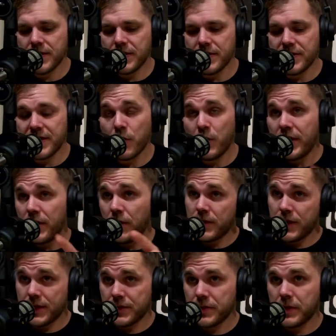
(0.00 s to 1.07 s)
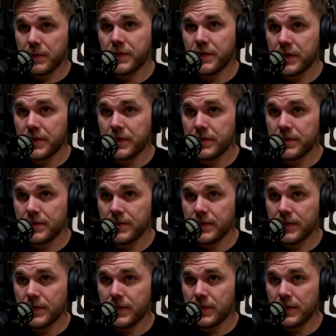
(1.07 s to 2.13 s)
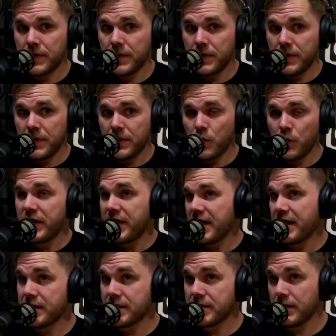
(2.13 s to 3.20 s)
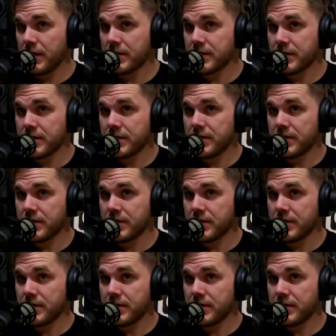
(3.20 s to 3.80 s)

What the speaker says: Now, we don't like Rob Font. We think he sucks.